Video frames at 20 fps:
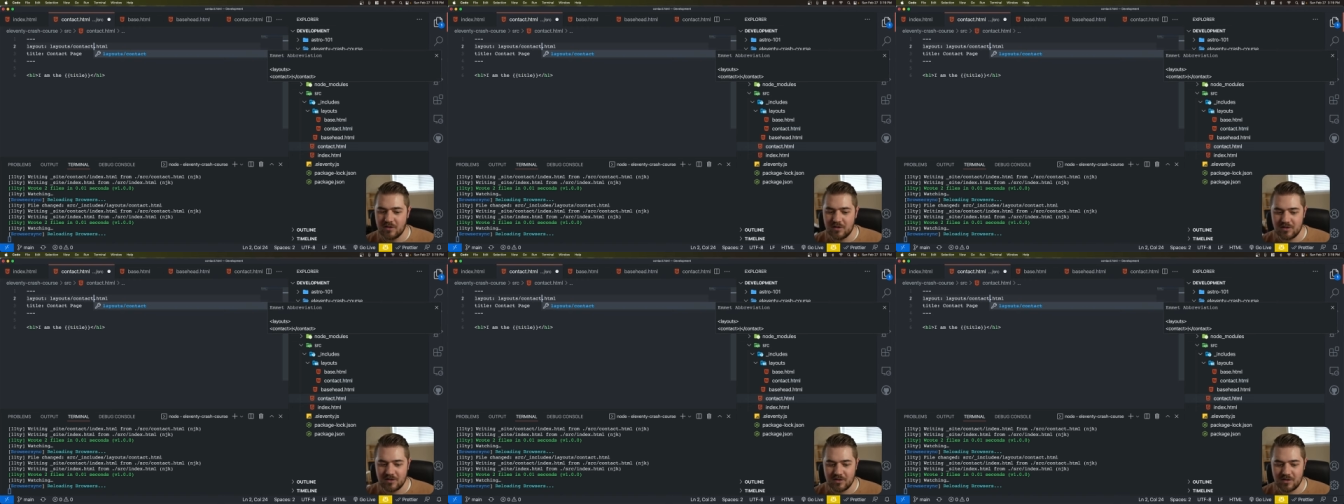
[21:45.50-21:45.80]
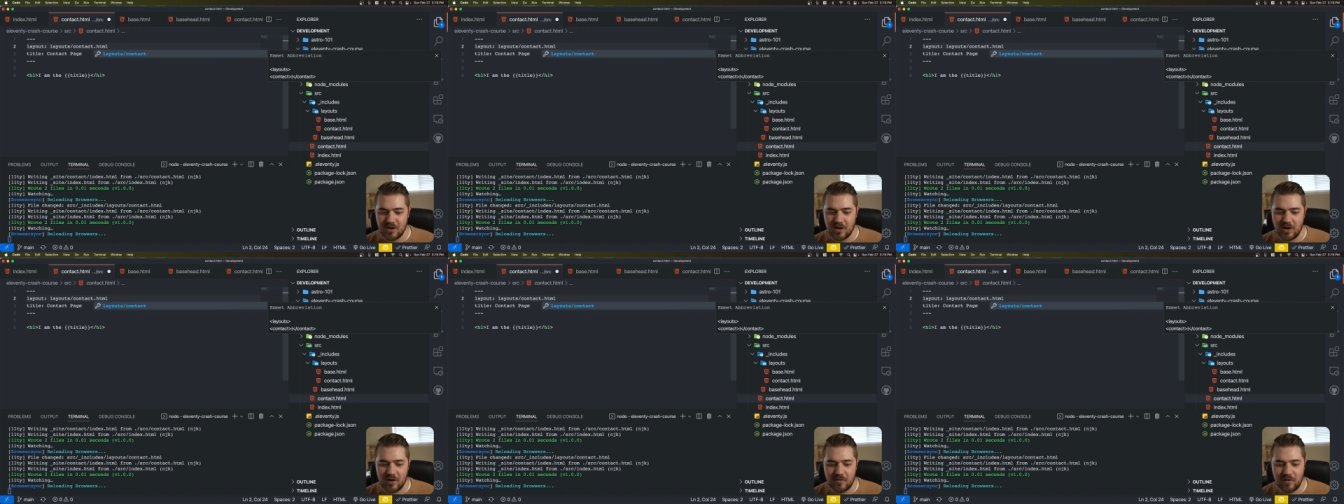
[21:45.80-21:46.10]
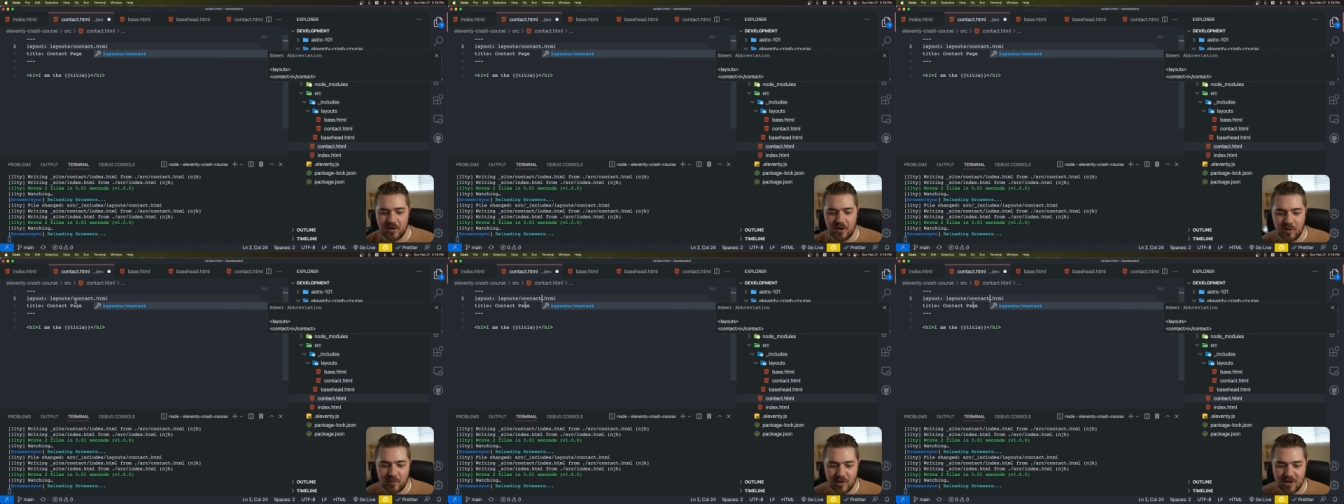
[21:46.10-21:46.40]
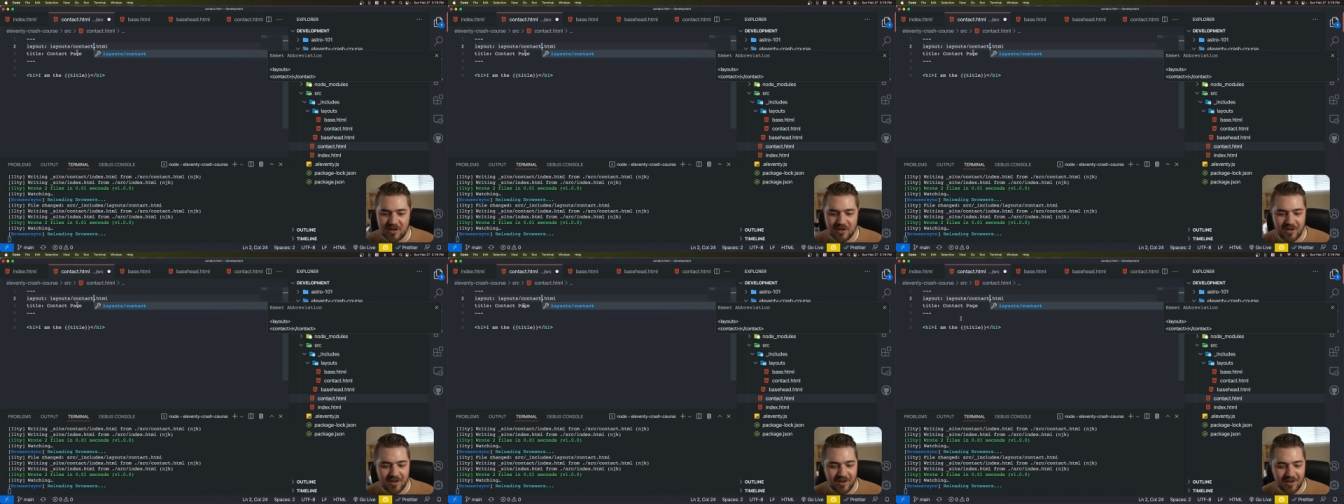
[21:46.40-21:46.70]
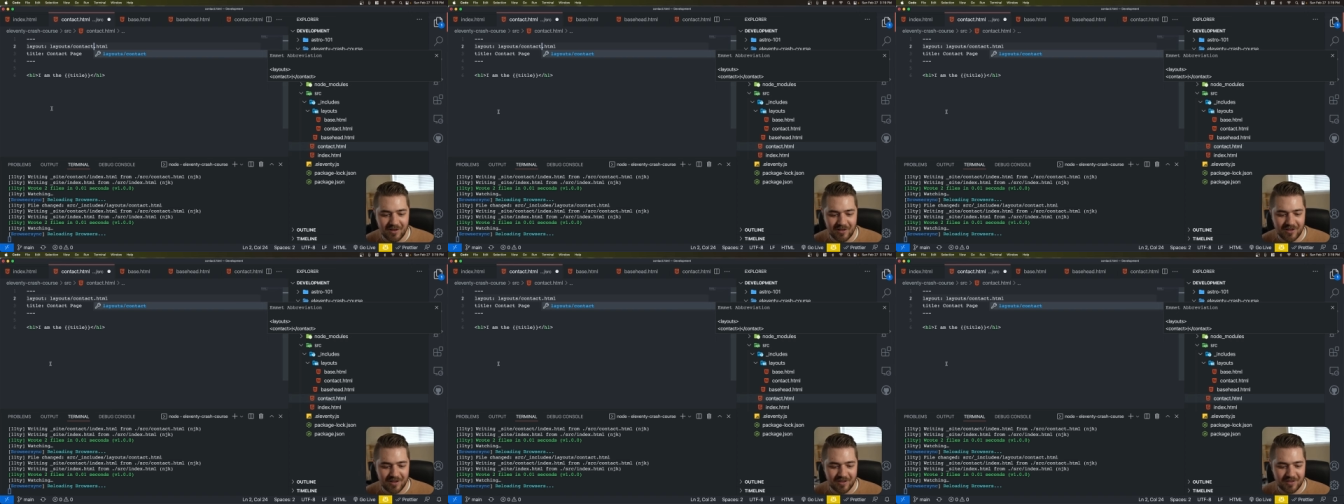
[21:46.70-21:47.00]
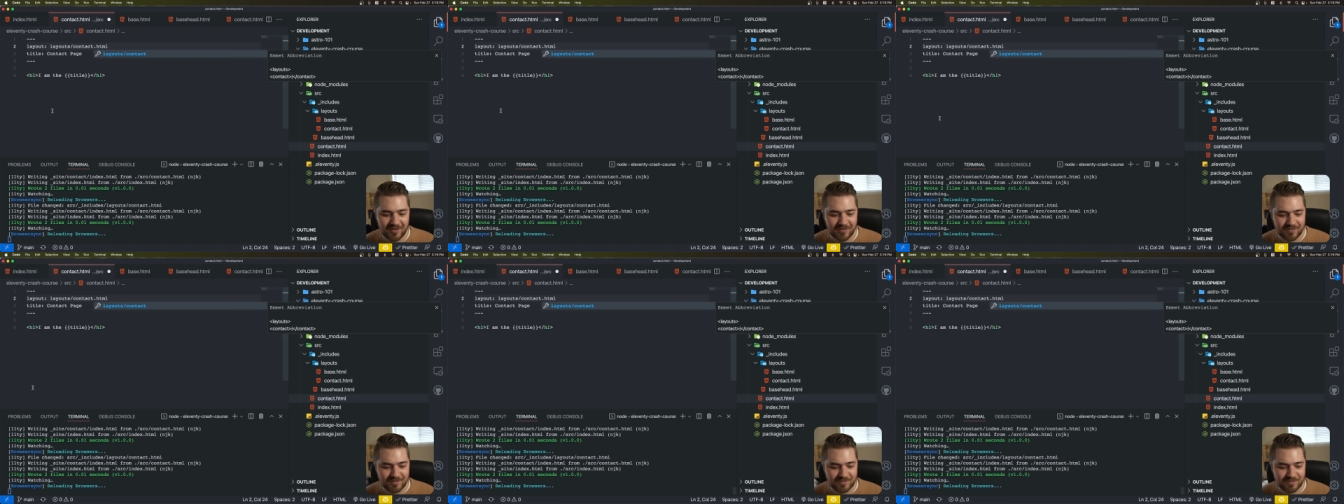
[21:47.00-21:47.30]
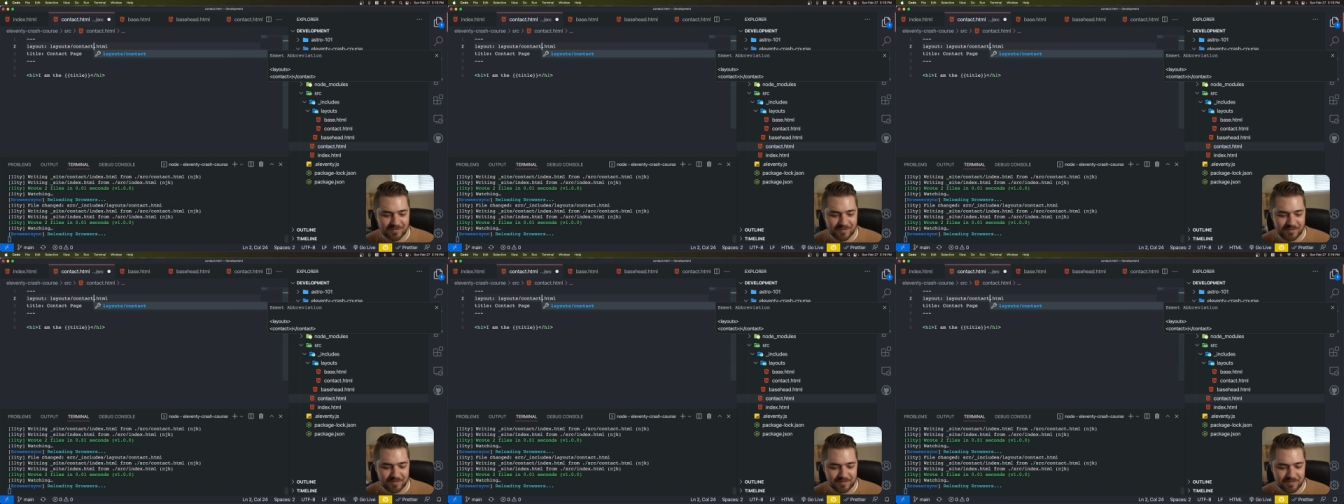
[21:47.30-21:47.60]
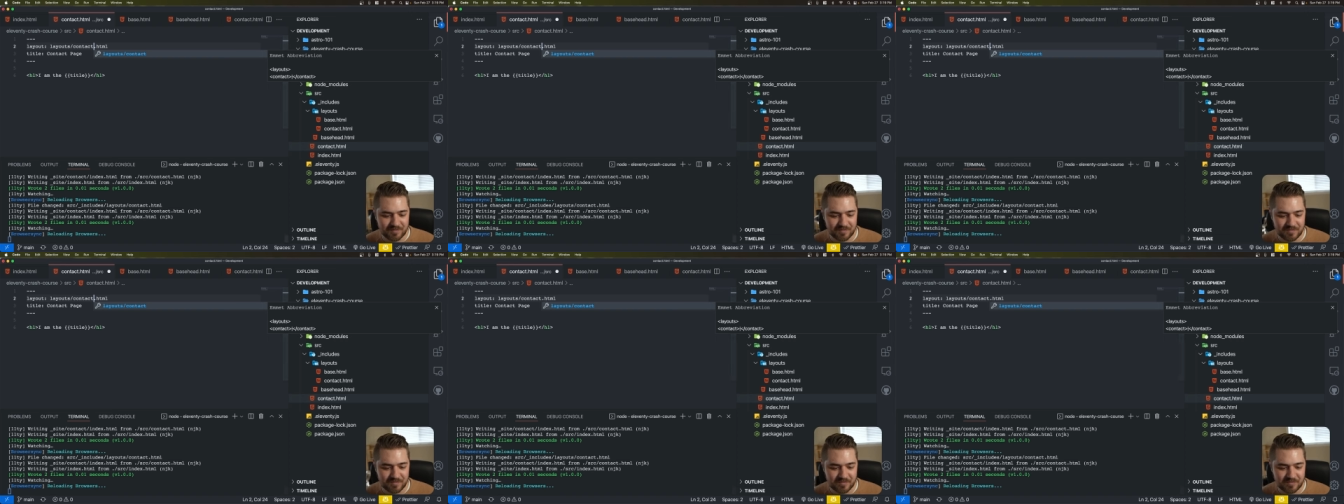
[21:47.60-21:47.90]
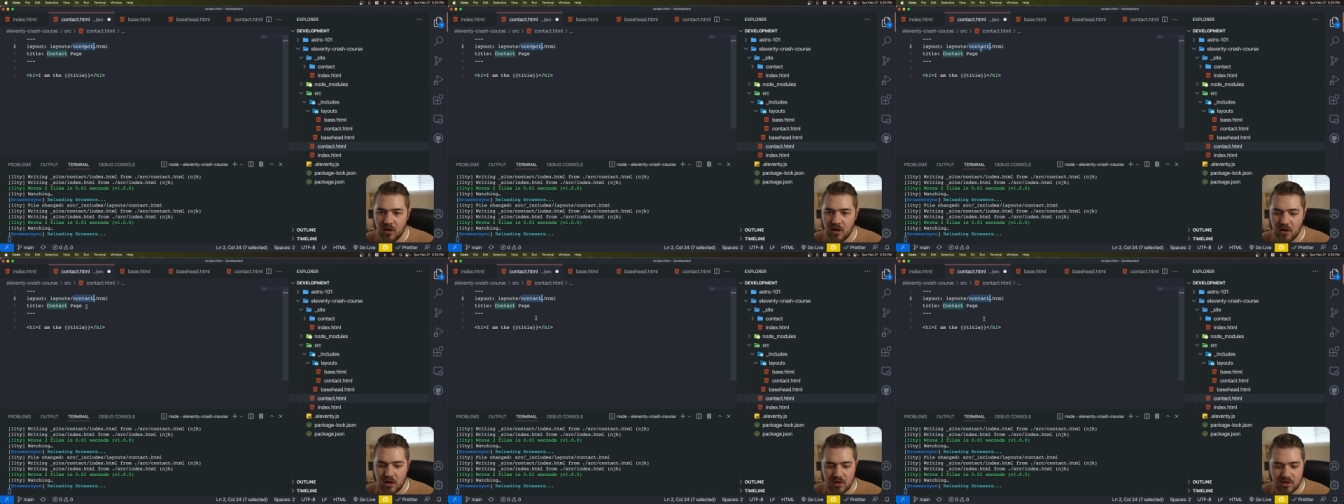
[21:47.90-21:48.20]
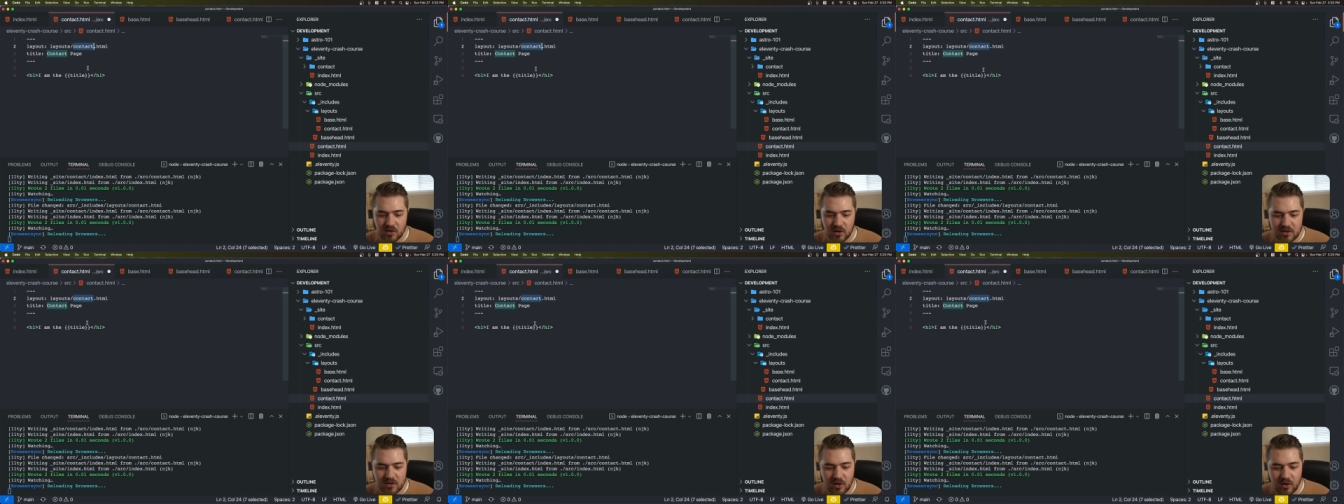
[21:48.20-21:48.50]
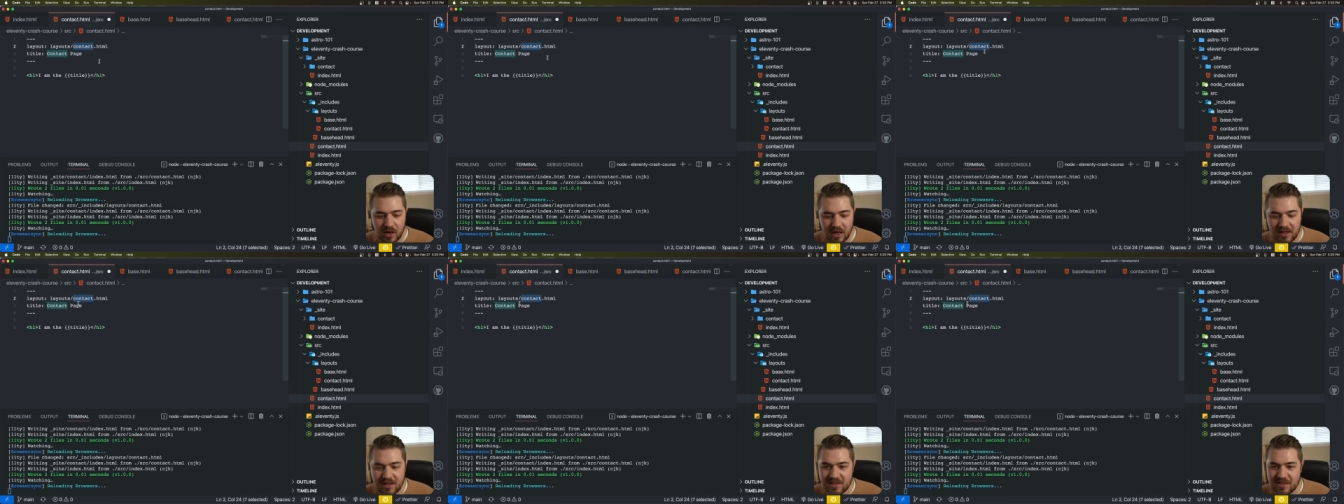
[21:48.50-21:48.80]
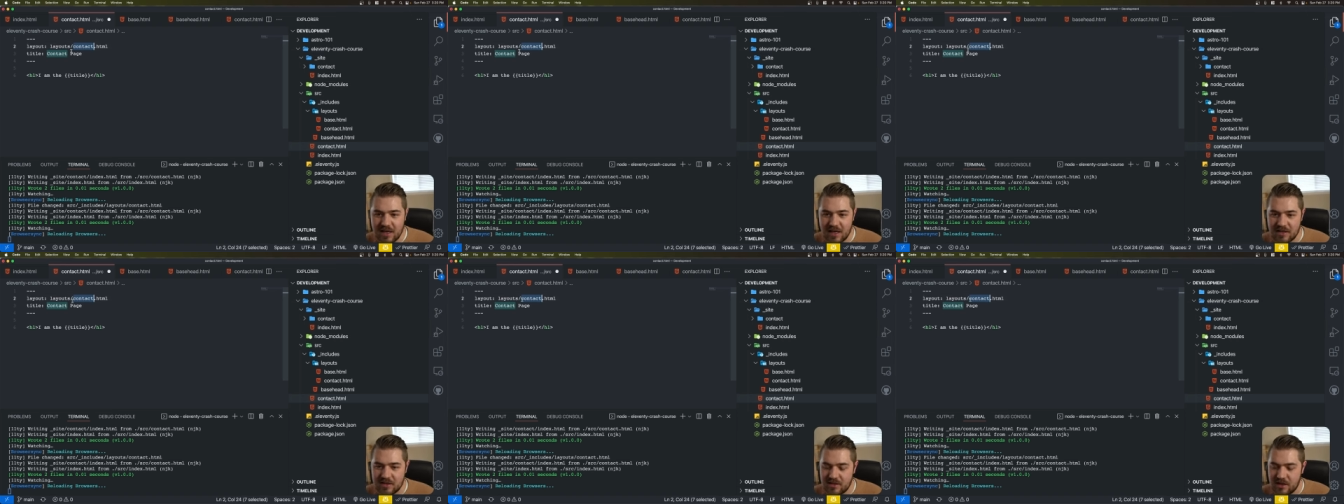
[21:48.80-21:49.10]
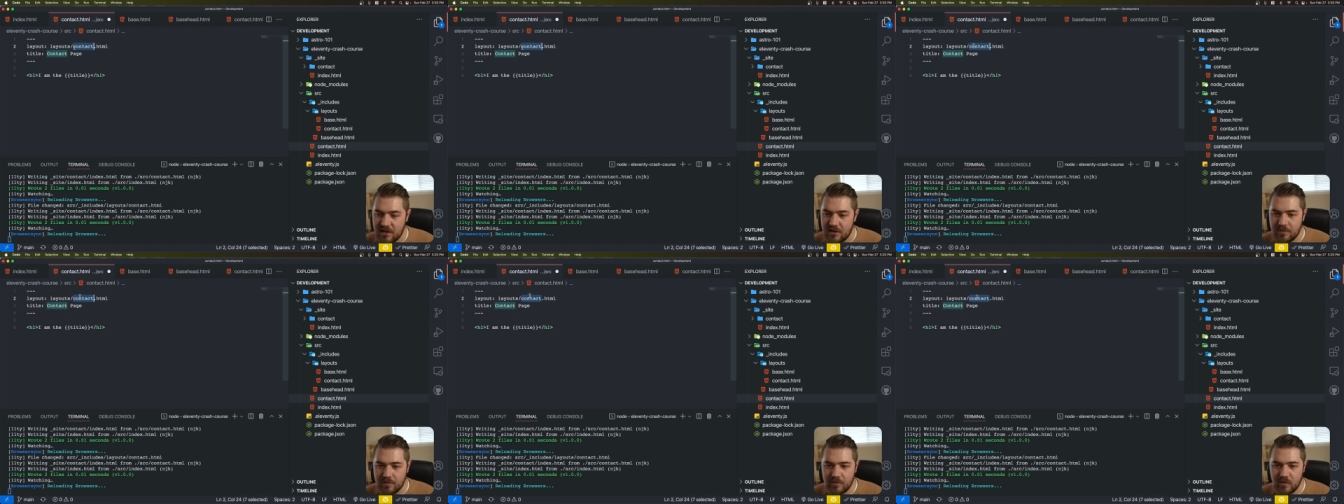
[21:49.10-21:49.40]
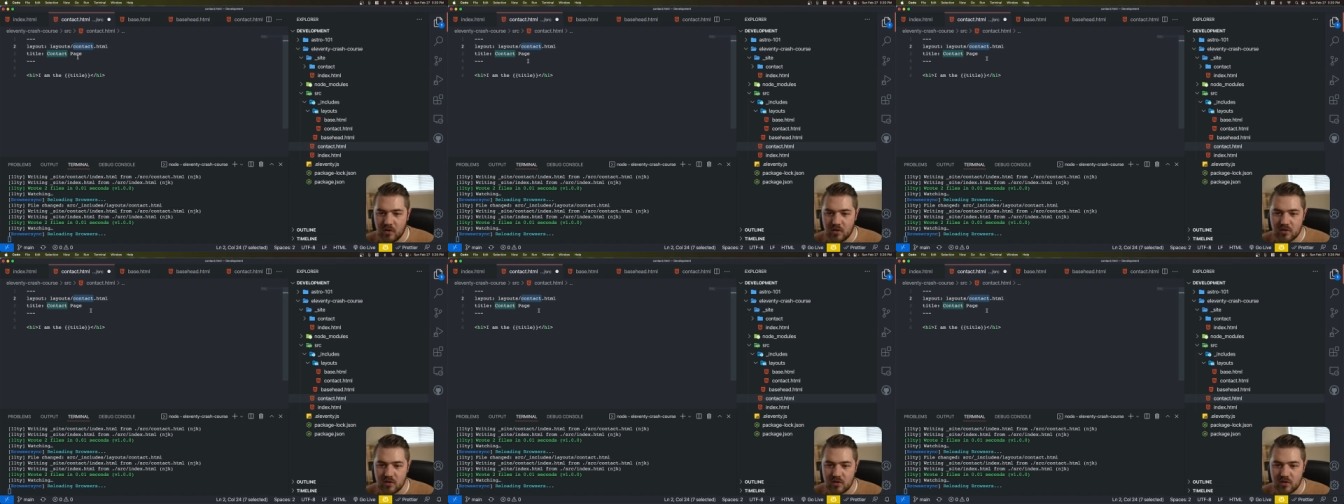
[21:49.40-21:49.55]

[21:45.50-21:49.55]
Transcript: Sorry if you hear my dog. So let's go ahead and test it.